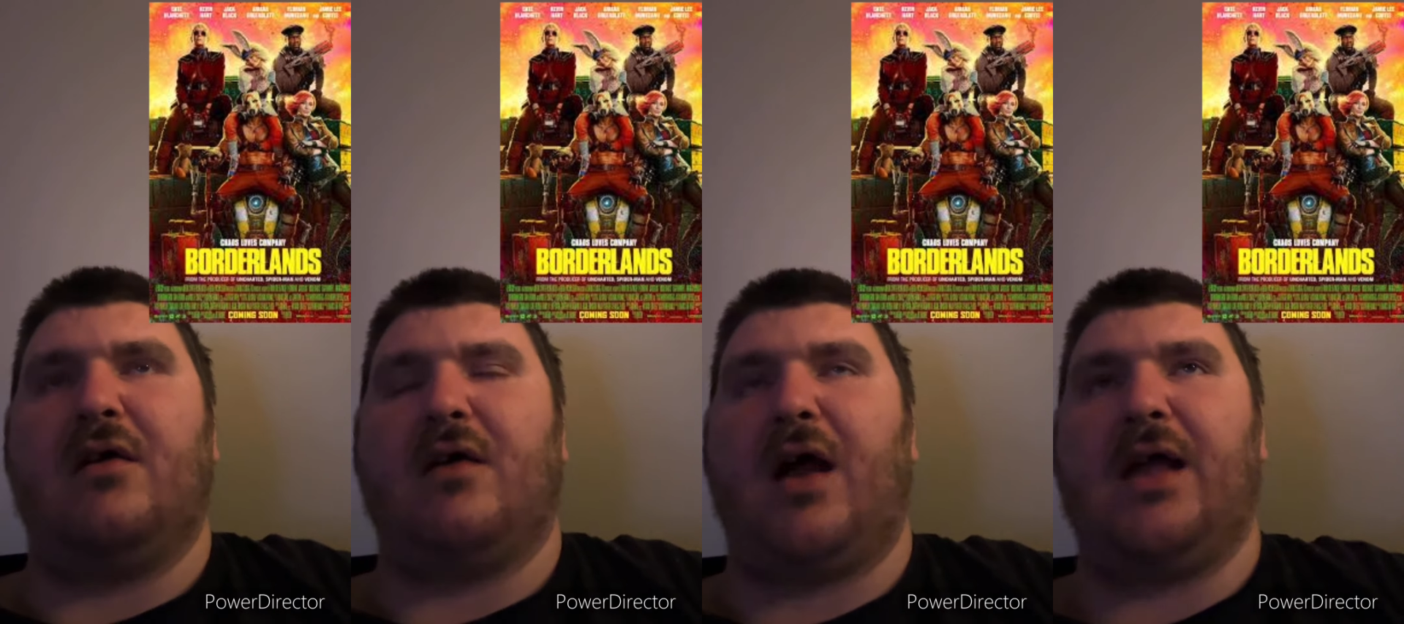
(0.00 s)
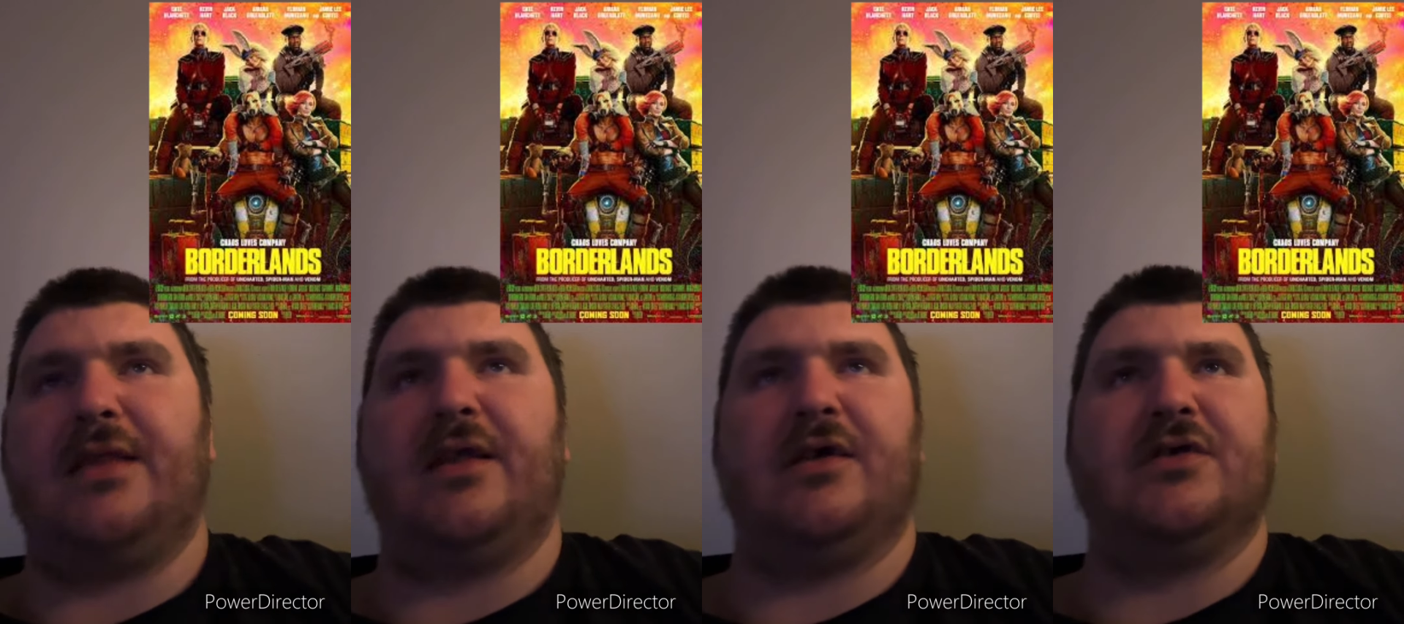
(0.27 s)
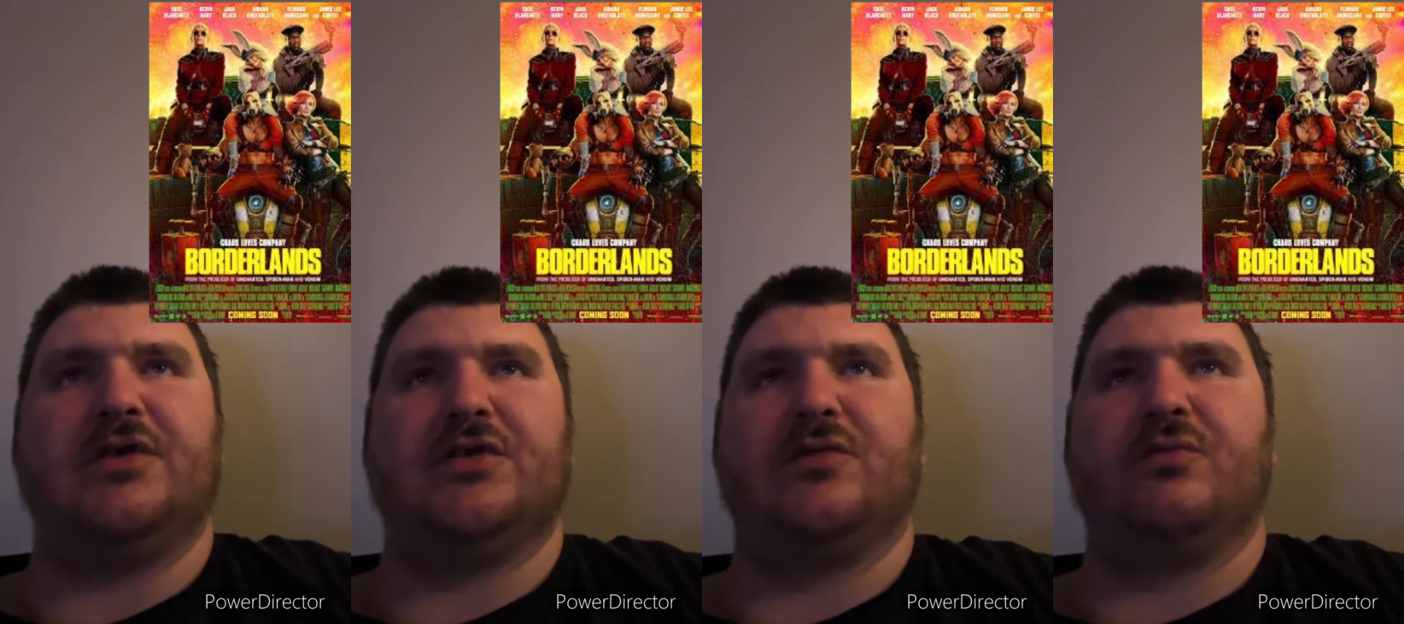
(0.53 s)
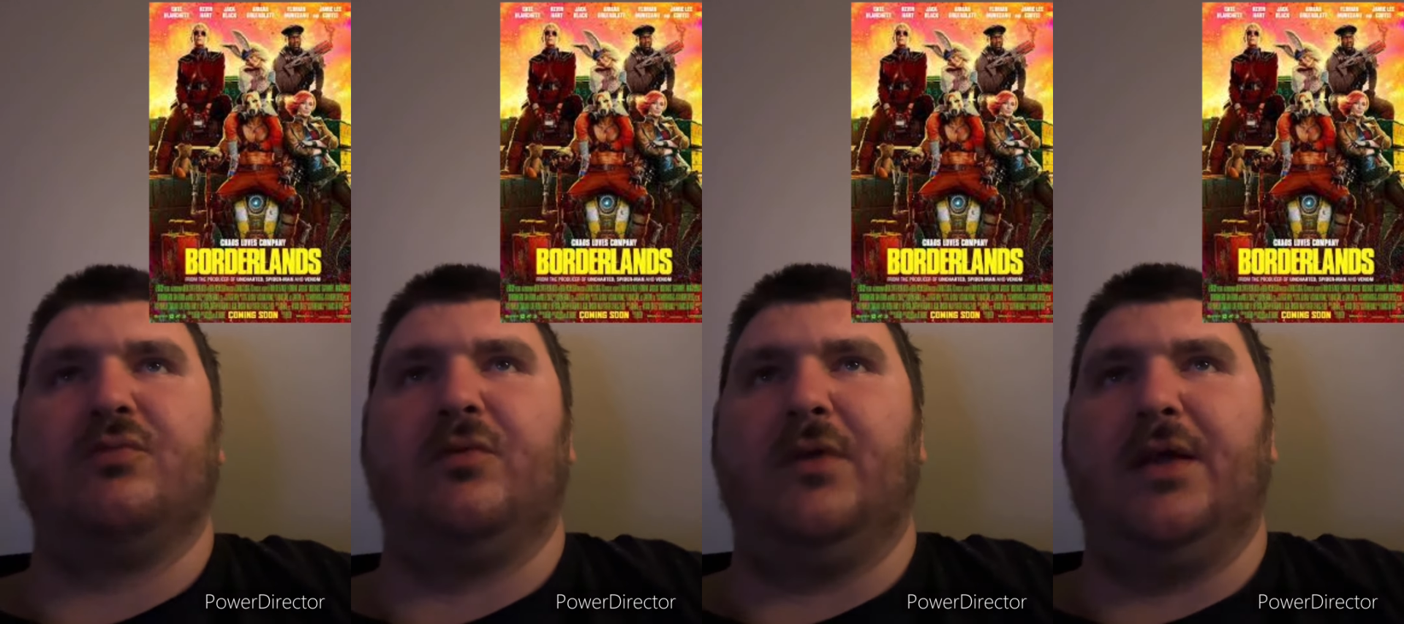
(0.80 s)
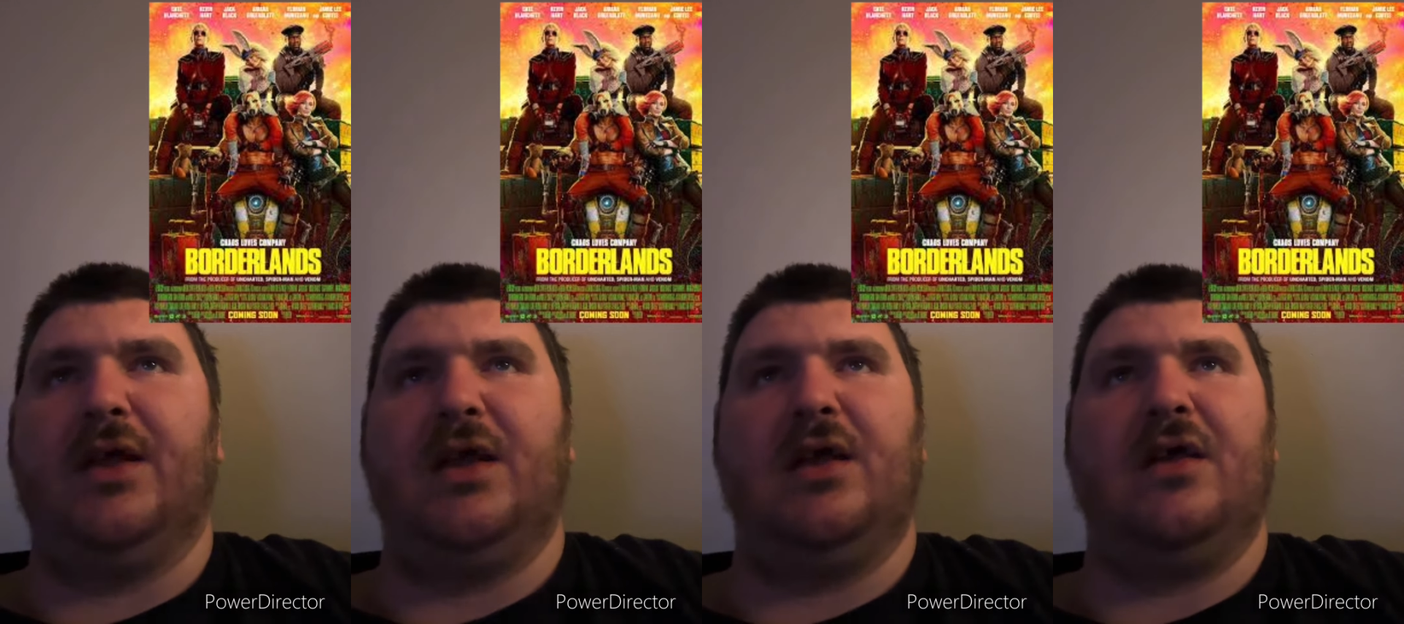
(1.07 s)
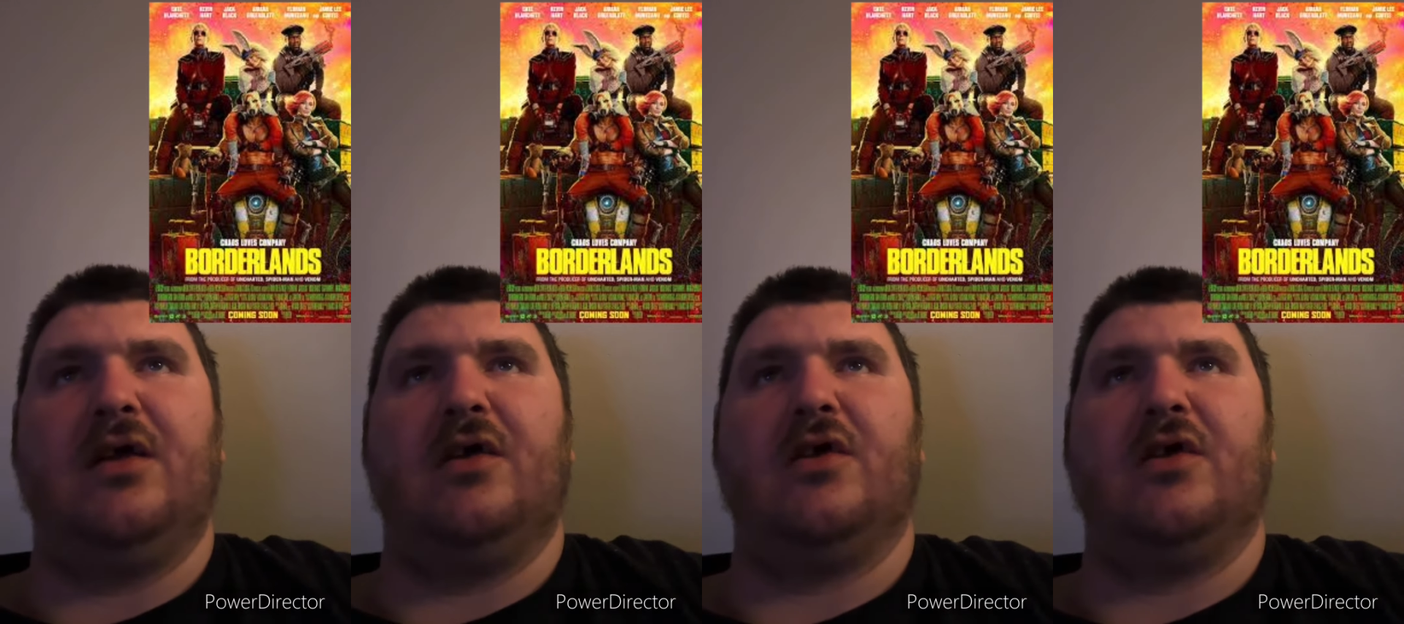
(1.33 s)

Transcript: it was just really